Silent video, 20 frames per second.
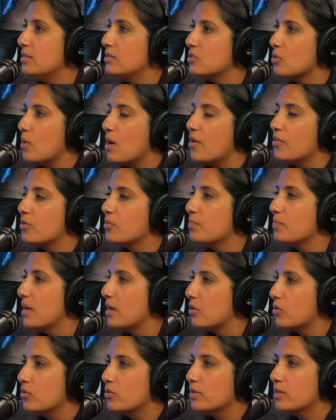so other
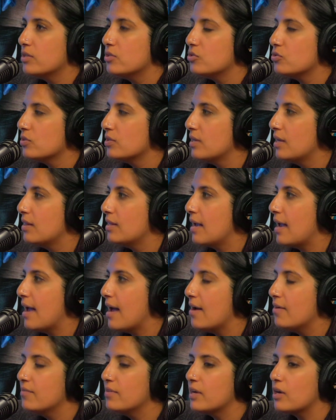medical history that they
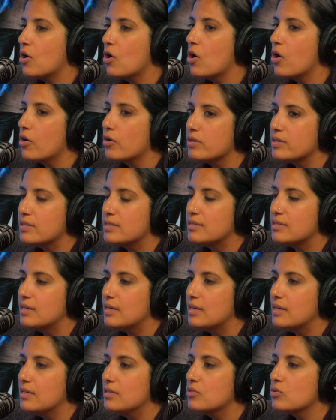have, like heart
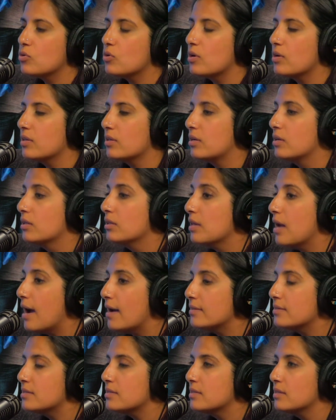disease or
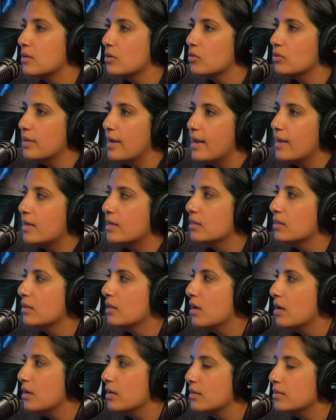clots in their leg and
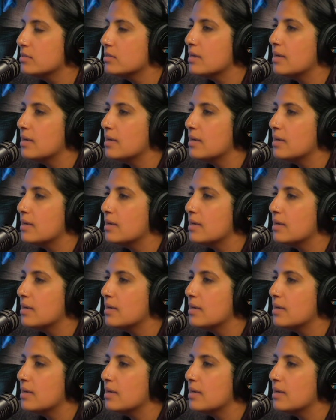lungs,